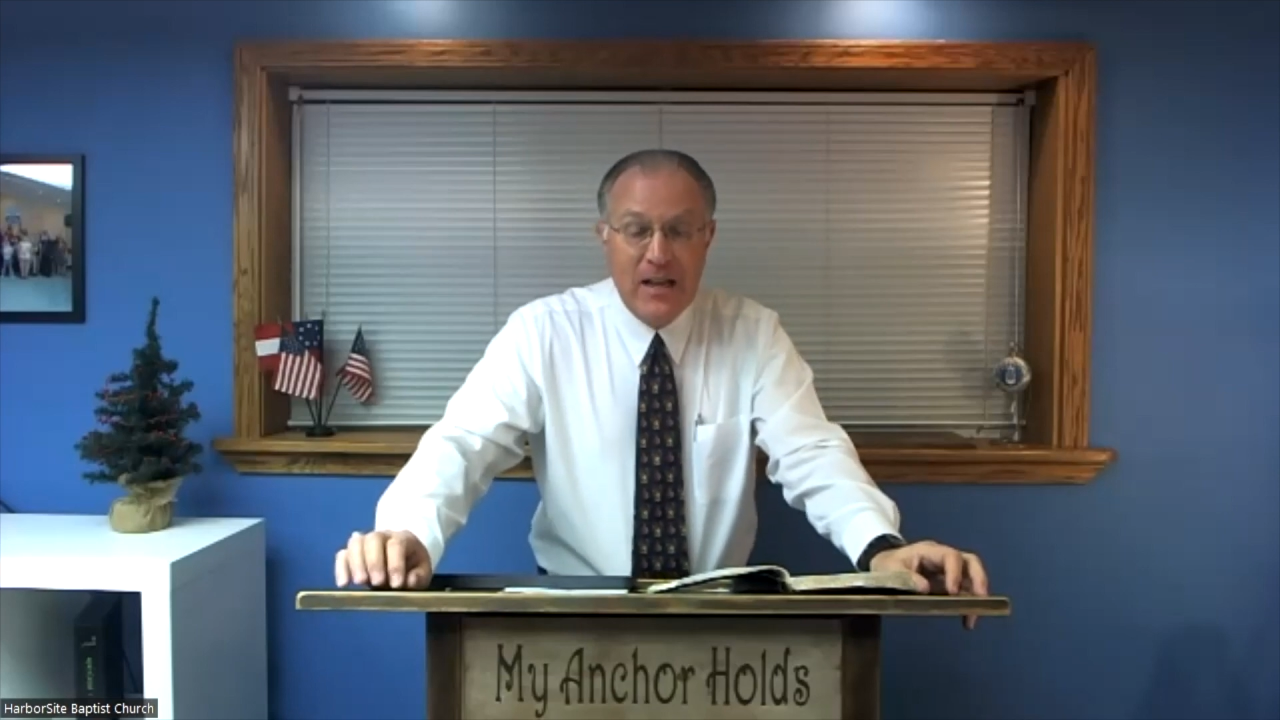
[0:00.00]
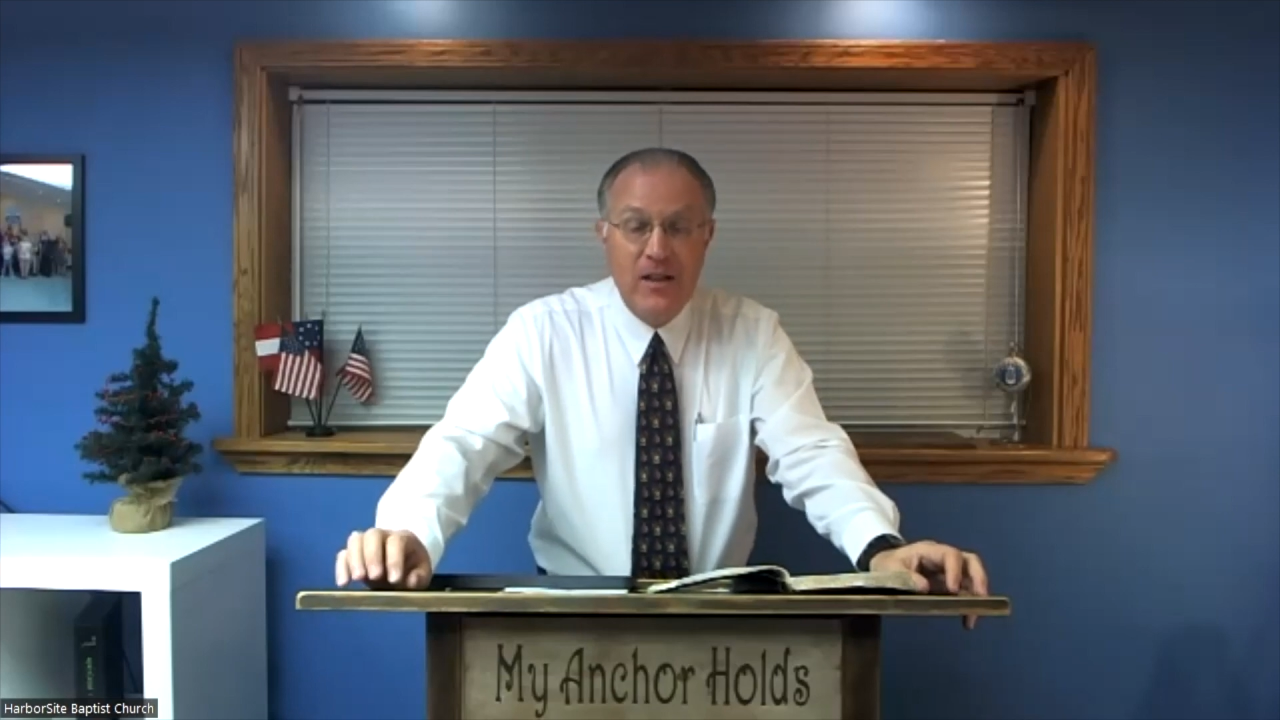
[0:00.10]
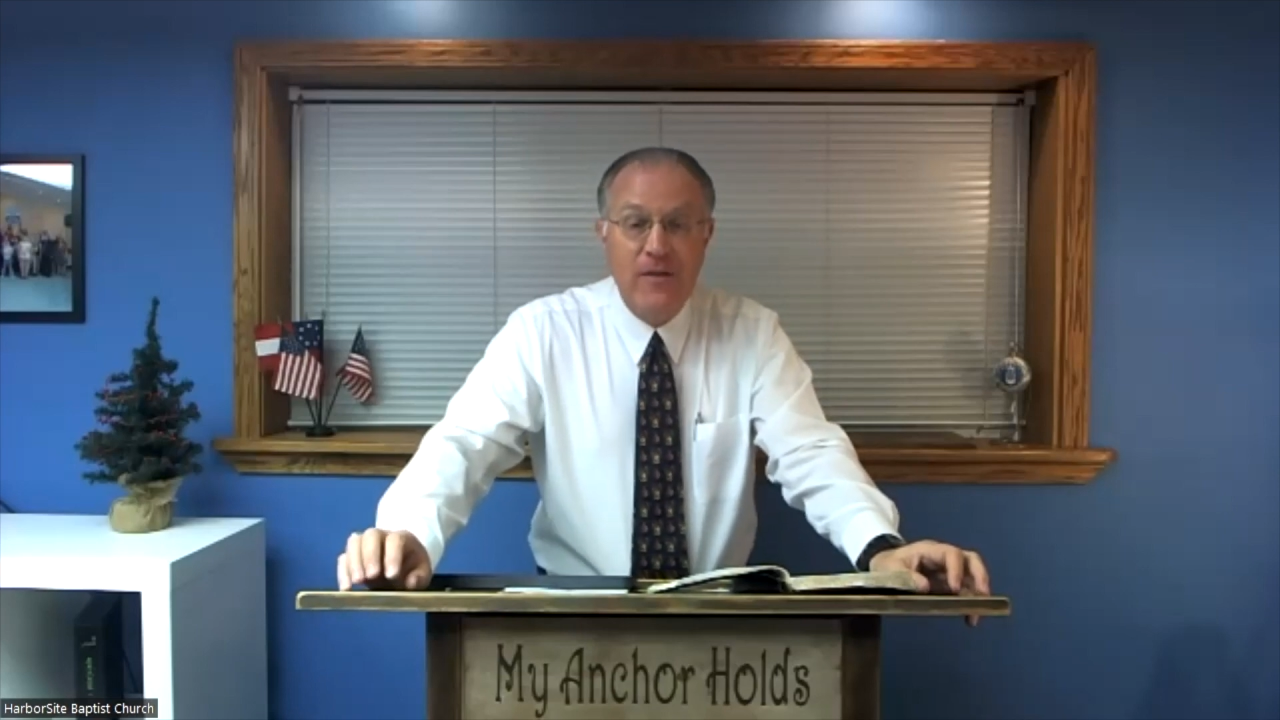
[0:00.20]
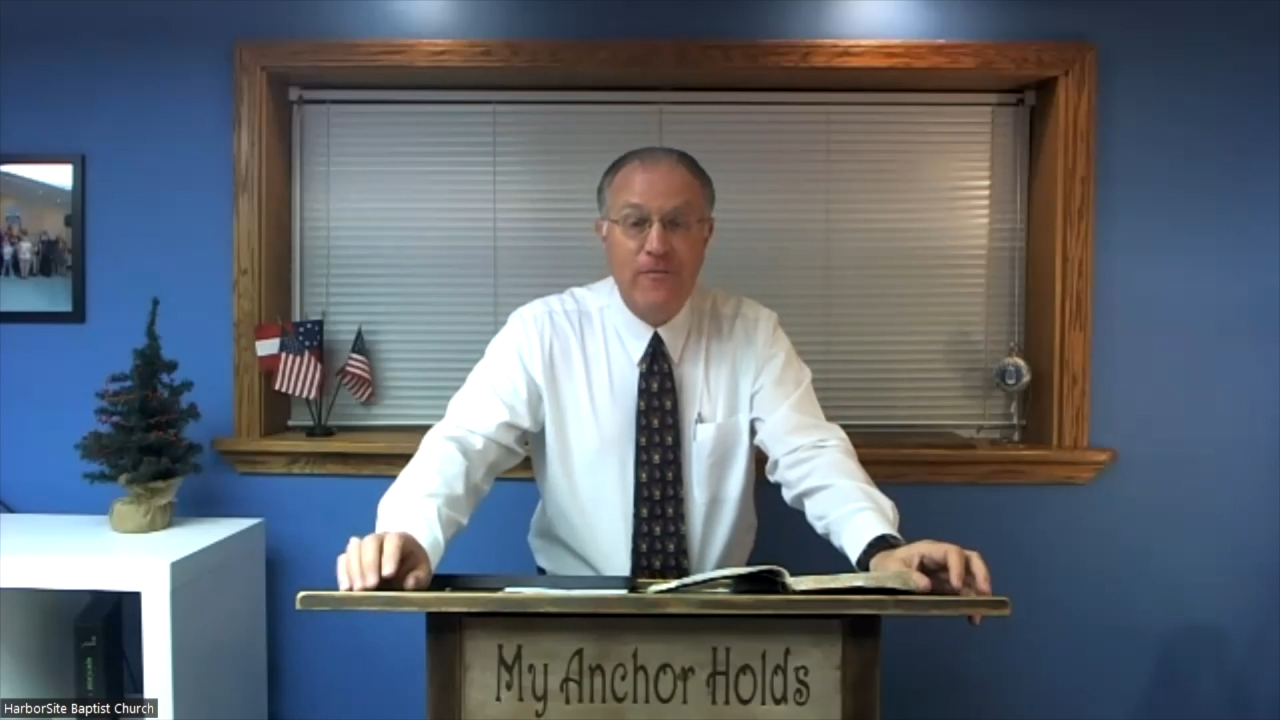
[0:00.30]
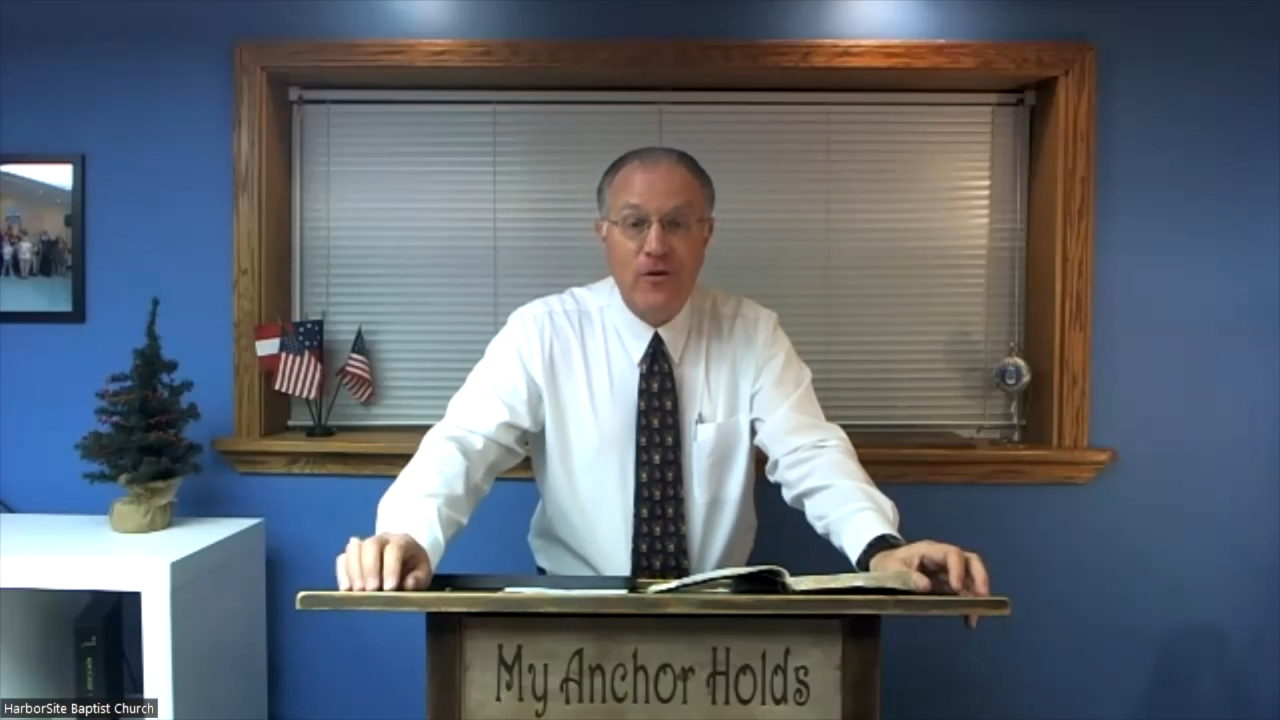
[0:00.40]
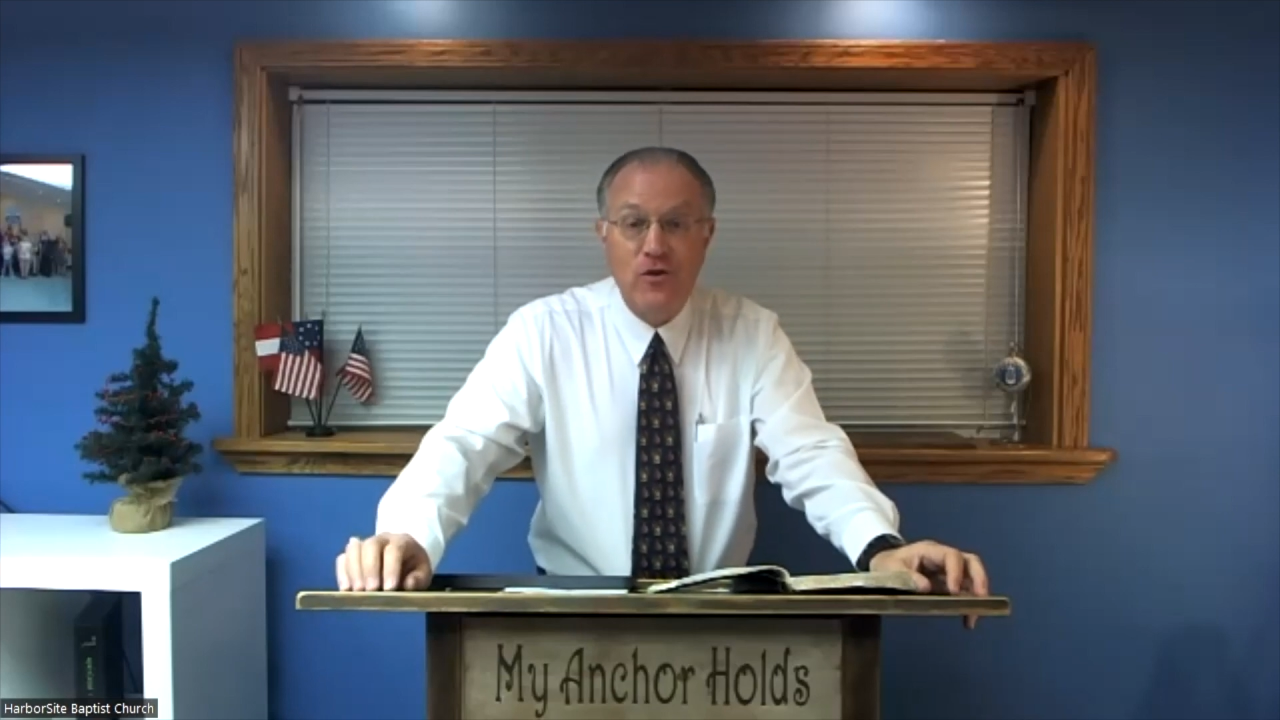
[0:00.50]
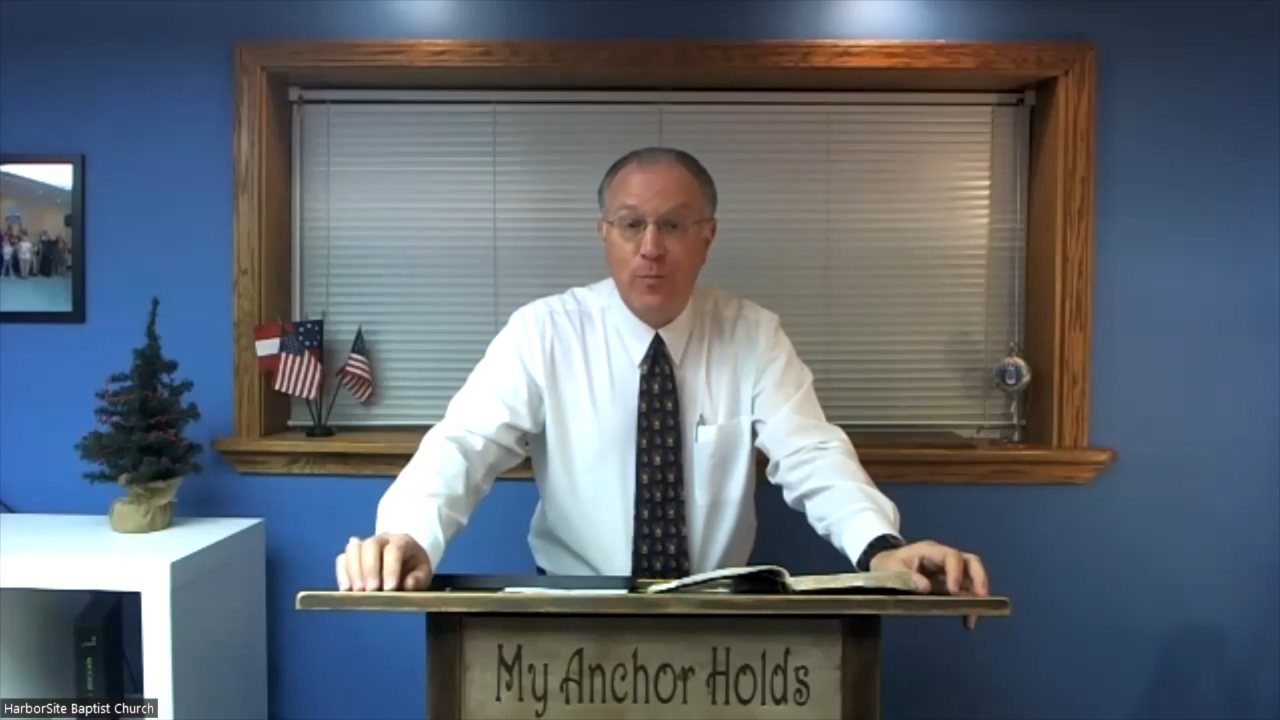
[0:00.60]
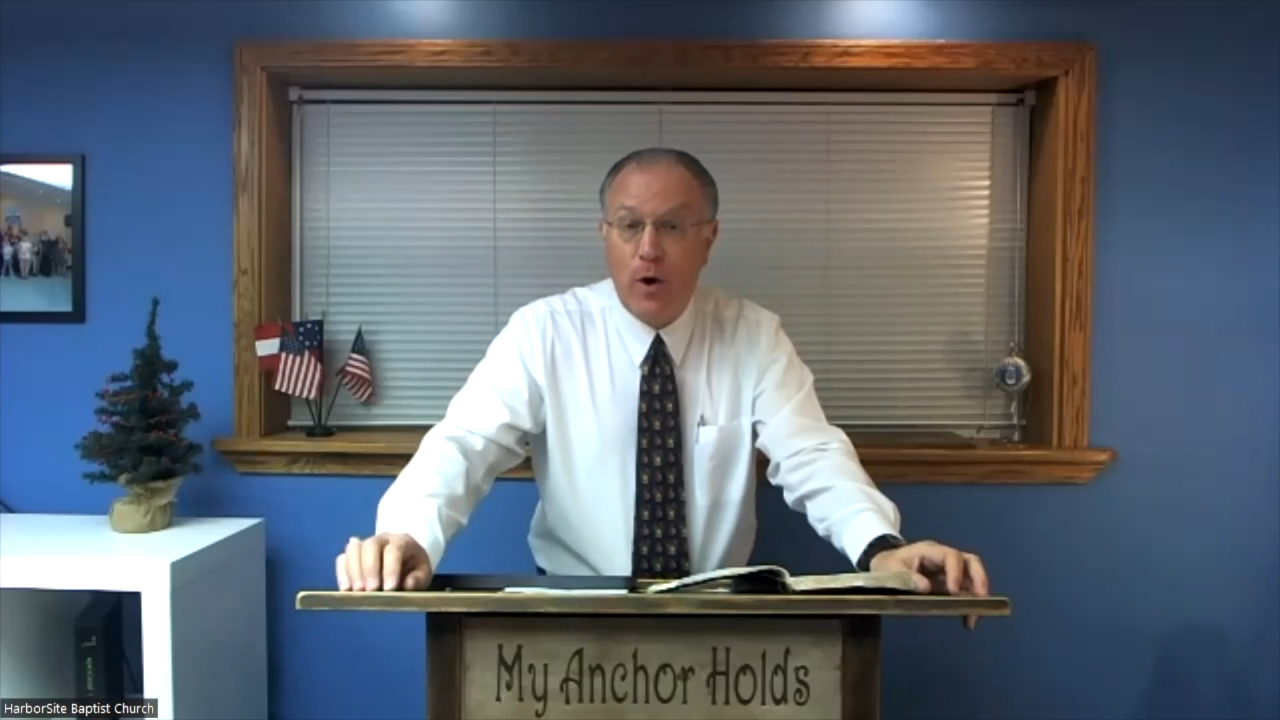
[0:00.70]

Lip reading: the first